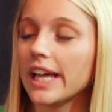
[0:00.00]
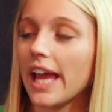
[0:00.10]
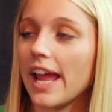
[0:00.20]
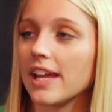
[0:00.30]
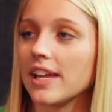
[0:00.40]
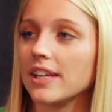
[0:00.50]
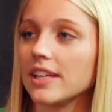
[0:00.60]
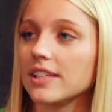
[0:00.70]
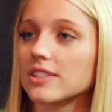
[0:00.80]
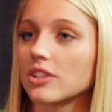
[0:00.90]
And
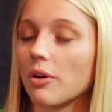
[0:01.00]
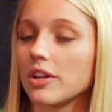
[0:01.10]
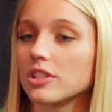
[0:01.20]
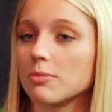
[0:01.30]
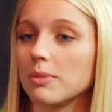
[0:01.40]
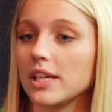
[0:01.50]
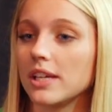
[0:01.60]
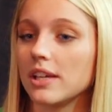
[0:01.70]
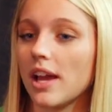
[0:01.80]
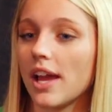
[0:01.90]
it's going to
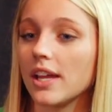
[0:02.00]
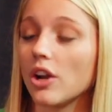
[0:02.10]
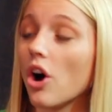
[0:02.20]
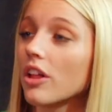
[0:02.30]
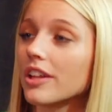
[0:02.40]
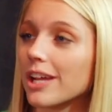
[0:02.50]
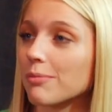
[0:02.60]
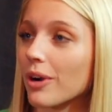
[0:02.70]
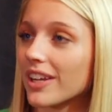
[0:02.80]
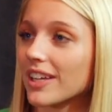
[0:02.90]
be a holiday
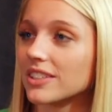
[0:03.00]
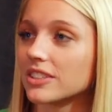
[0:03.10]
market.